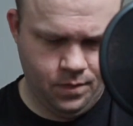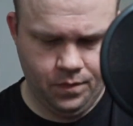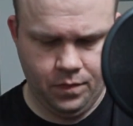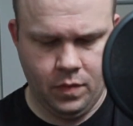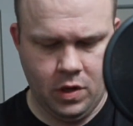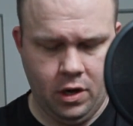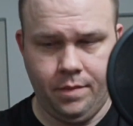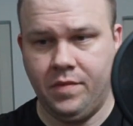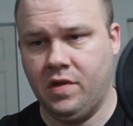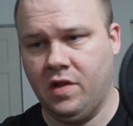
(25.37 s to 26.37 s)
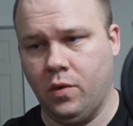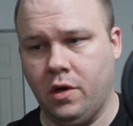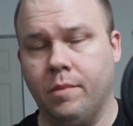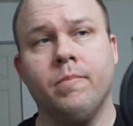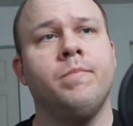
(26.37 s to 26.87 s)
Alright, so that's working.
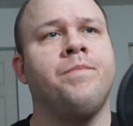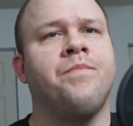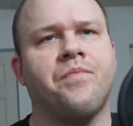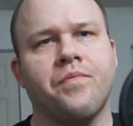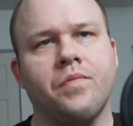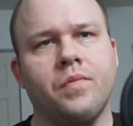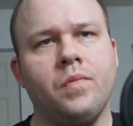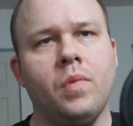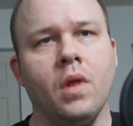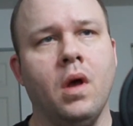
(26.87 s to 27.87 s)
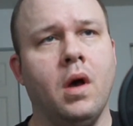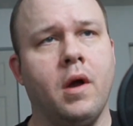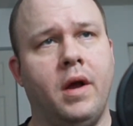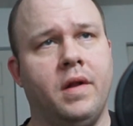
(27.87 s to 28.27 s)
Alright,